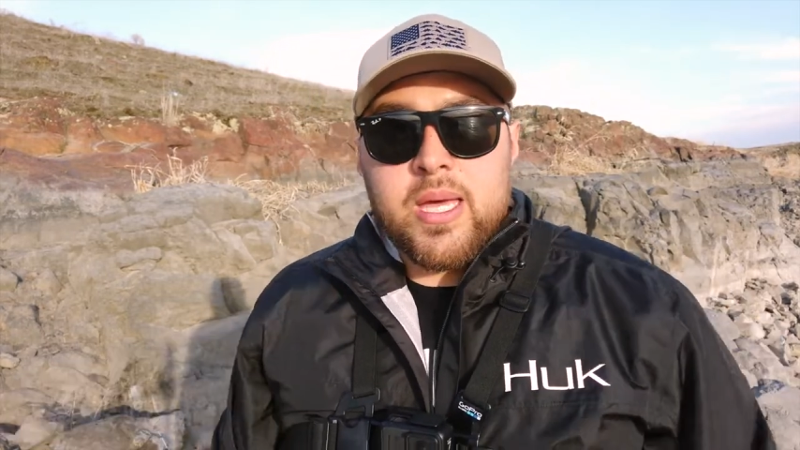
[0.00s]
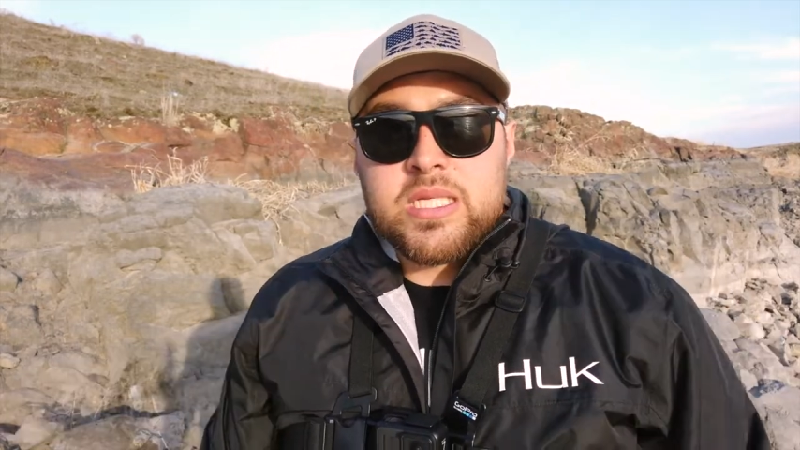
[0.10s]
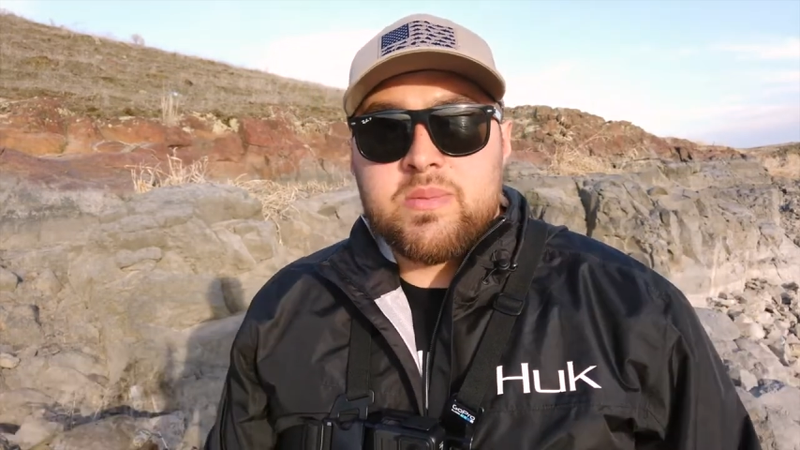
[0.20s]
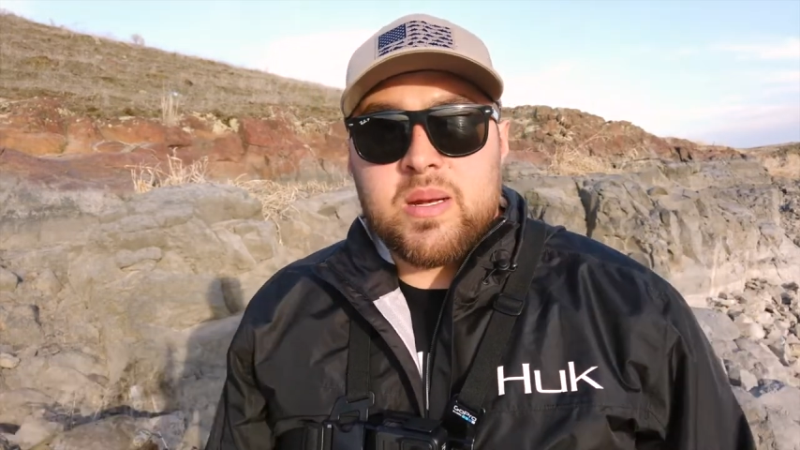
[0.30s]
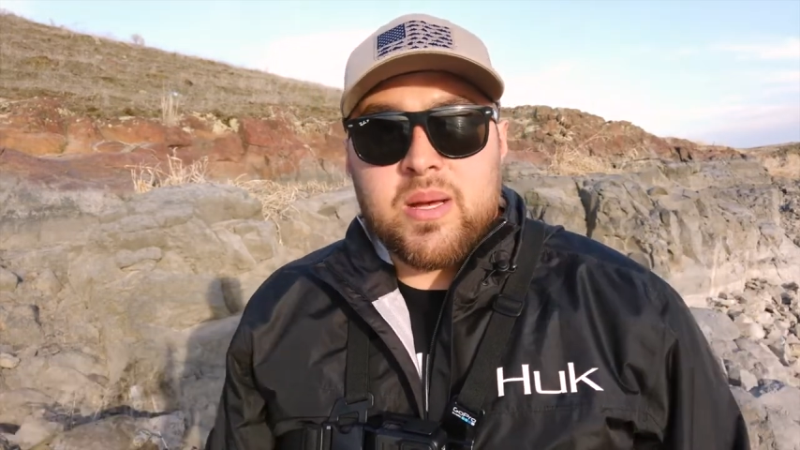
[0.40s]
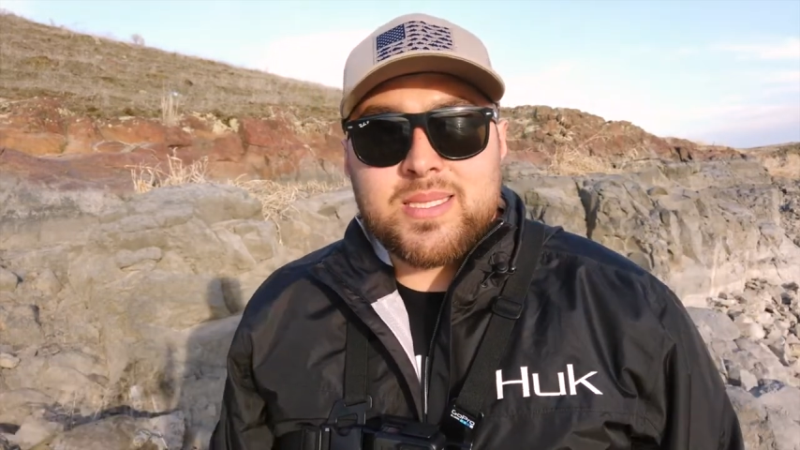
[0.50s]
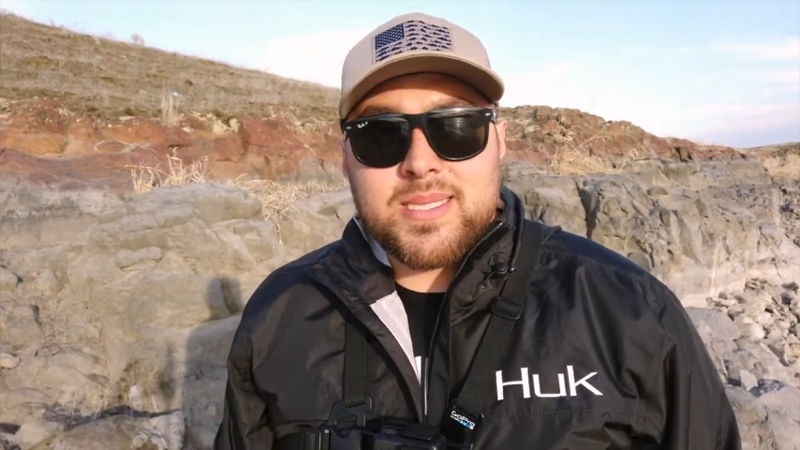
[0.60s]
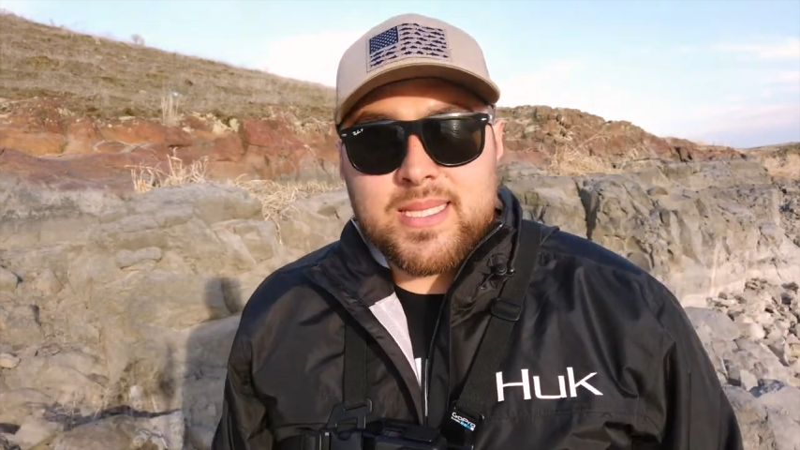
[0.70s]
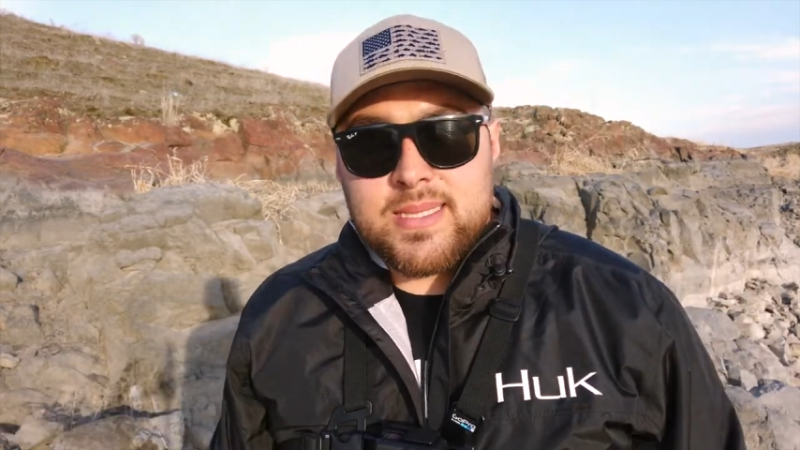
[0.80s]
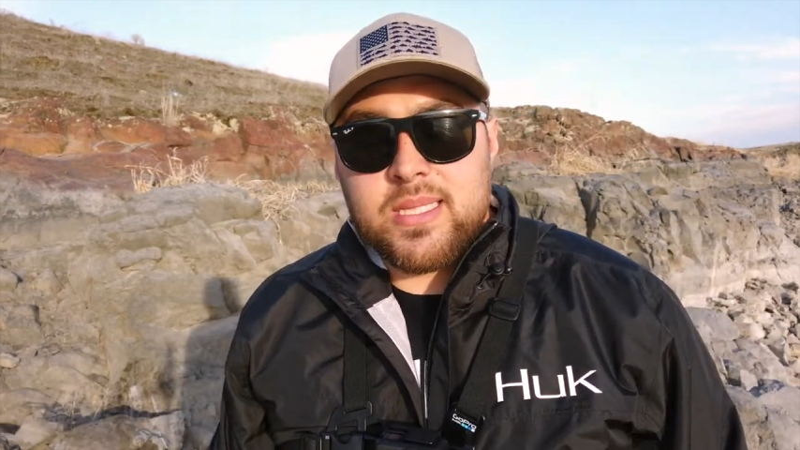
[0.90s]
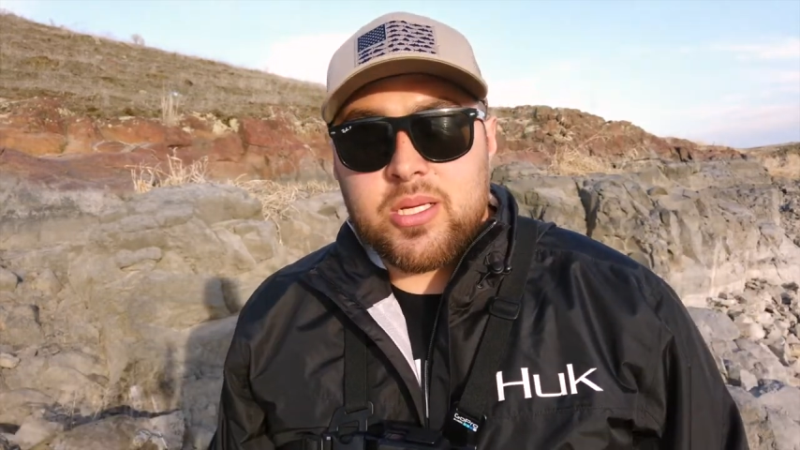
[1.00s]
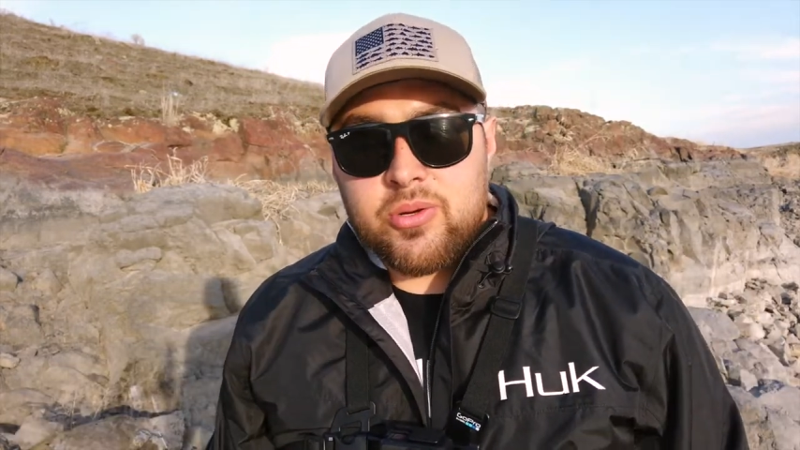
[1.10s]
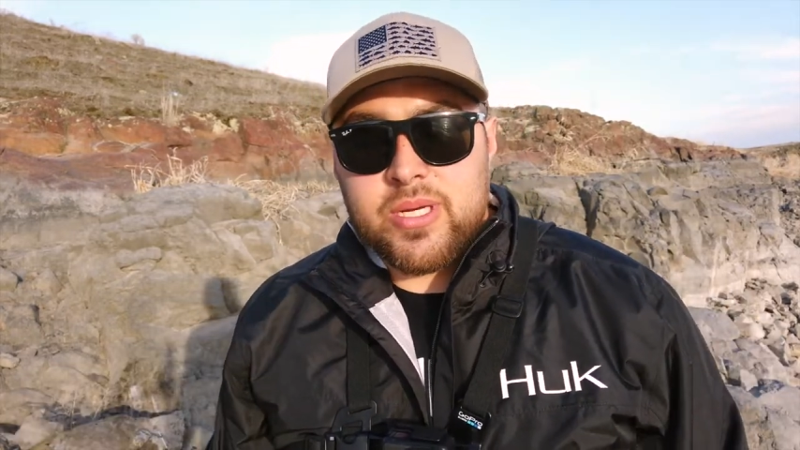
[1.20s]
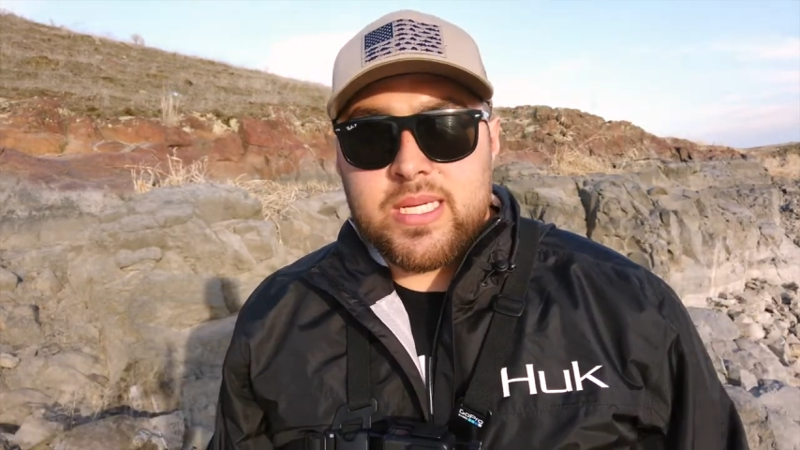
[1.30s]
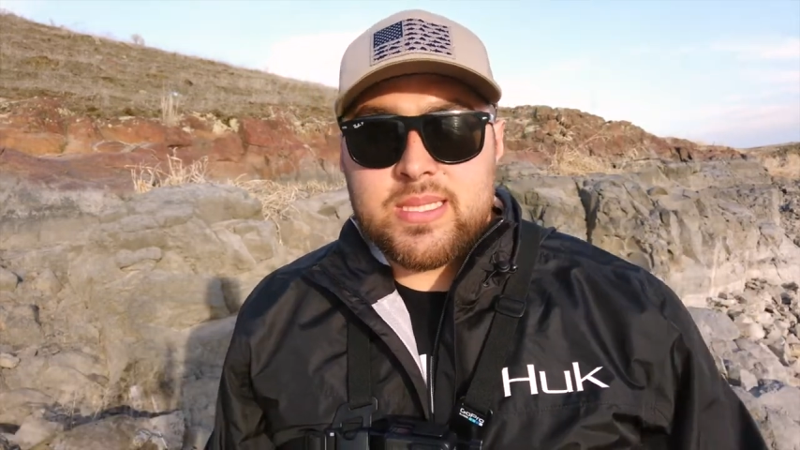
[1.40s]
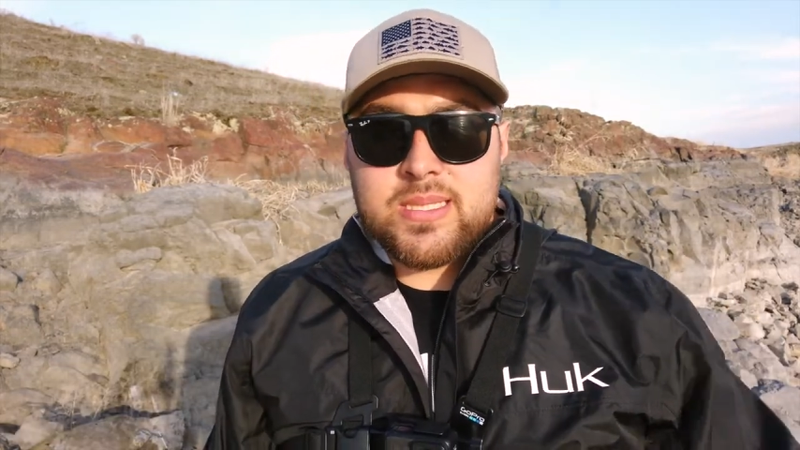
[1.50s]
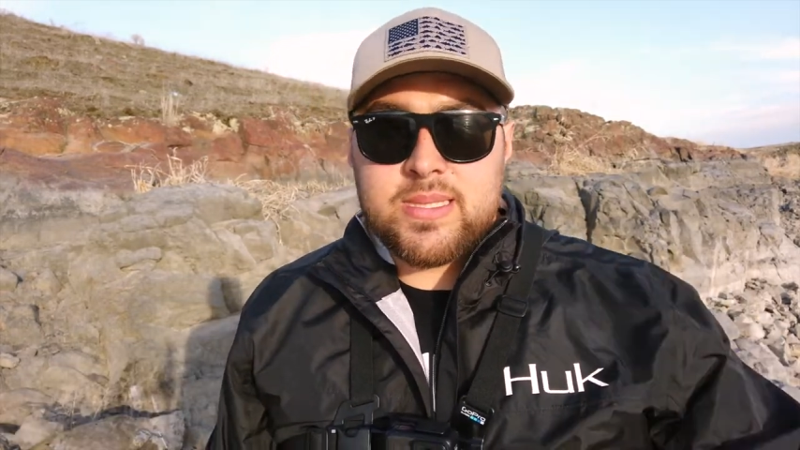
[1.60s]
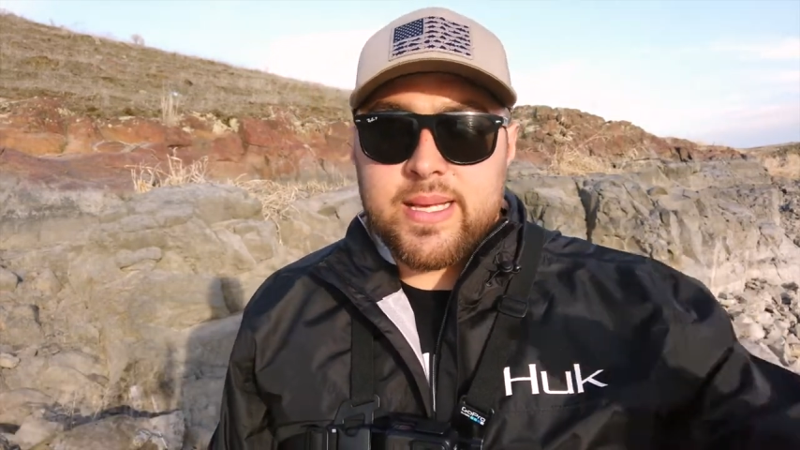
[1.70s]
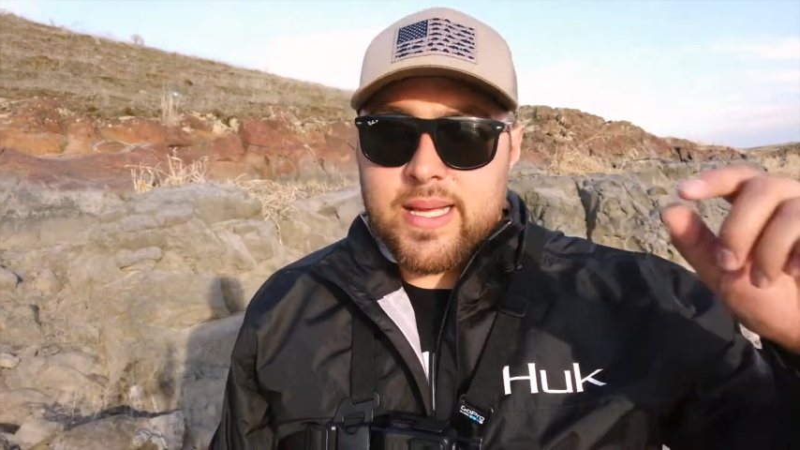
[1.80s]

It's been about 60 degrees,